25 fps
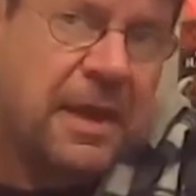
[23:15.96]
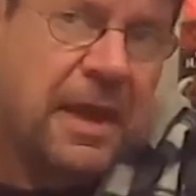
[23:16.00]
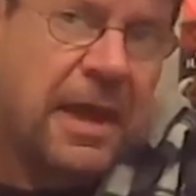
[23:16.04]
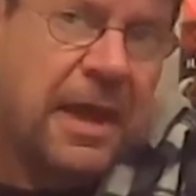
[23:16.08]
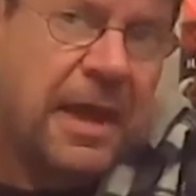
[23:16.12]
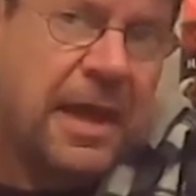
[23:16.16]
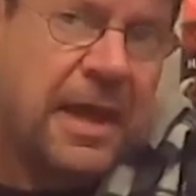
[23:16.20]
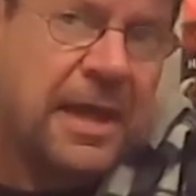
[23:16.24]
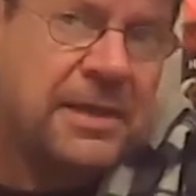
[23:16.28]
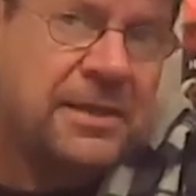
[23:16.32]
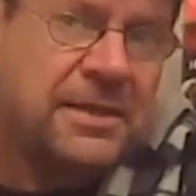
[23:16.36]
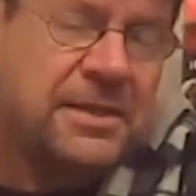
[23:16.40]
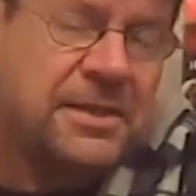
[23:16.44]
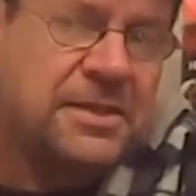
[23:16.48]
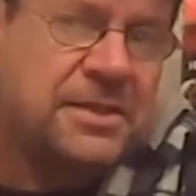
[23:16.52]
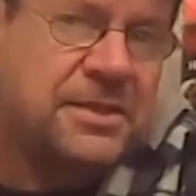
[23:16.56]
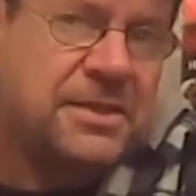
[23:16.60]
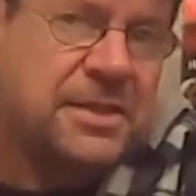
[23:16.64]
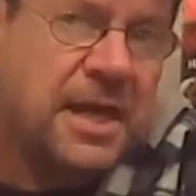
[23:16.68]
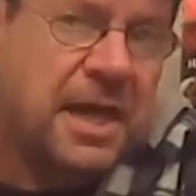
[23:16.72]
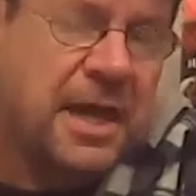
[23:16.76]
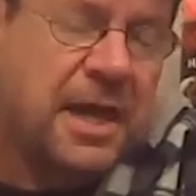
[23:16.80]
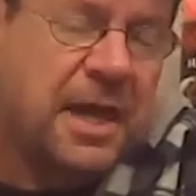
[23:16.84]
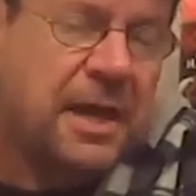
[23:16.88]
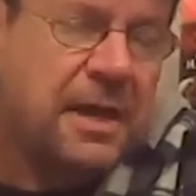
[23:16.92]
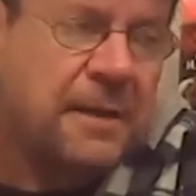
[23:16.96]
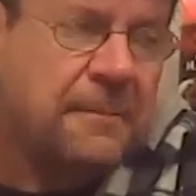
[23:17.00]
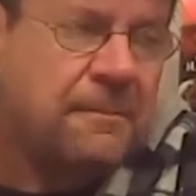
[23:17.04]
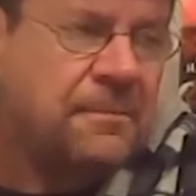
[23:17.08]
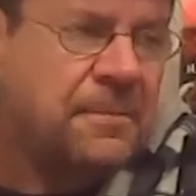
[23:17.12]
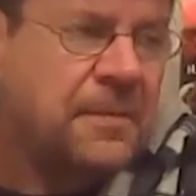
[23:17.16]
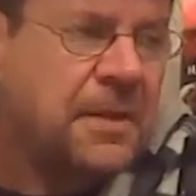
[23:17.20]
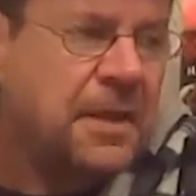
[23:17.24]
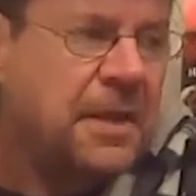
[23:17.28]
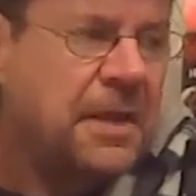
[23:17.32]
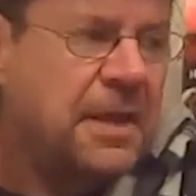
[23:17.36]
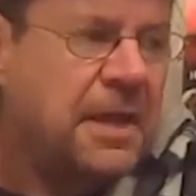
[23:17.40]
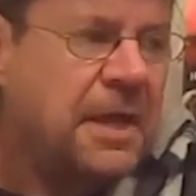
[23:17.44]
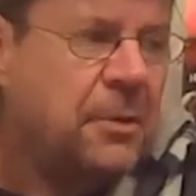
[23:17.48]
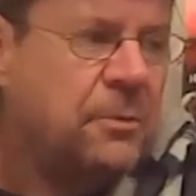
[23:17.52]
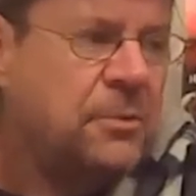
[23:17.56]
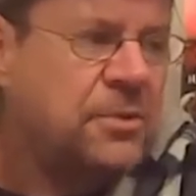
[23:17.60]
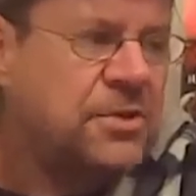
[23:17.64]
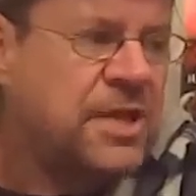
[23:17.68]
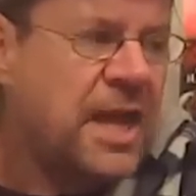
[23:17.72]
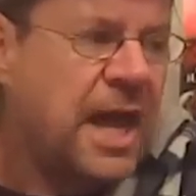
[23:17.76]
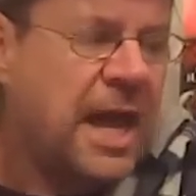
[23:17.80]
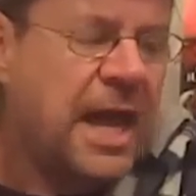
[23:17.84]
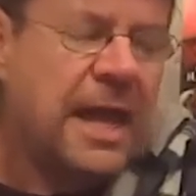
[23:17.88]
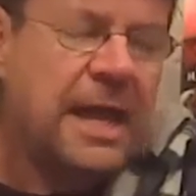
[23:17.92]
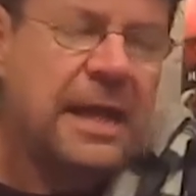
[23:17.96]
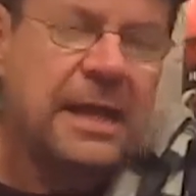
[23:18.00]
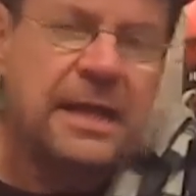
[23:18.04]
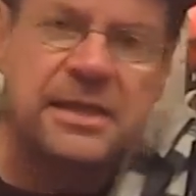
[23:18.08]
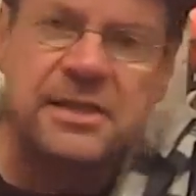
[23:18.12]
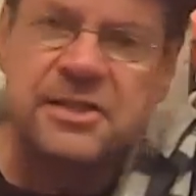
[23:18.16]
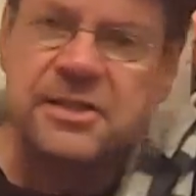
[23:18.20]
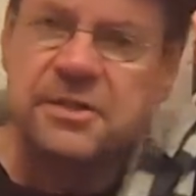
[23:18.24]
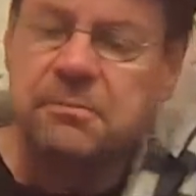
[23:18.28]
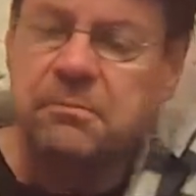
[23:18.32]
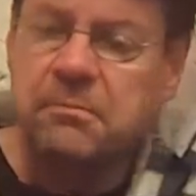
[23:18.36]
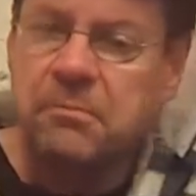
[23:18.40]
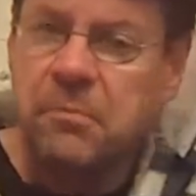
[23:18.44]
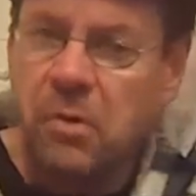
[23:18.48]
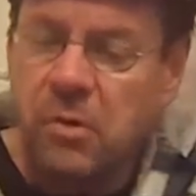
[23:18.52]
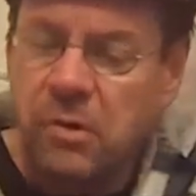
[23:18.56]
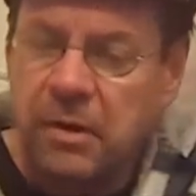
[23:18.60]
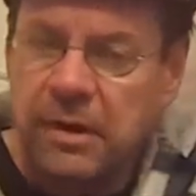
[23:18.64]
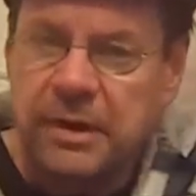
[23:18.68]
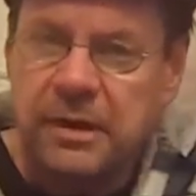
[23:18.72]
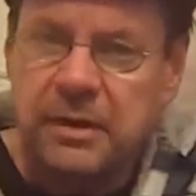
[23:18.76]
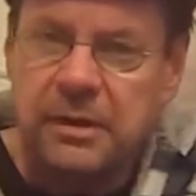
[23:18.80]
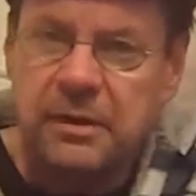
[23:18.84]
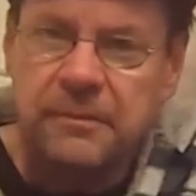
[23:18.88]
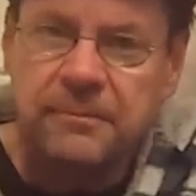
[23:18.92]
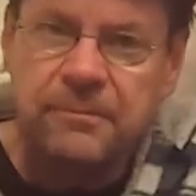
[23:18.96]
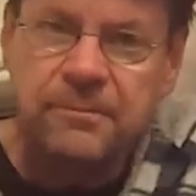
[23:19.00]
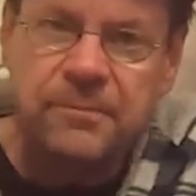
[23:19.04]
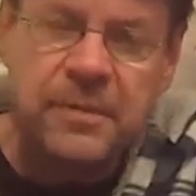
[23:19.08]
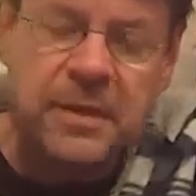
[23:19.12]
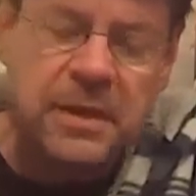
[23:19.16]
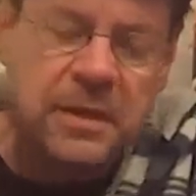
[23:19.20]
And uh, it was highly symbolic.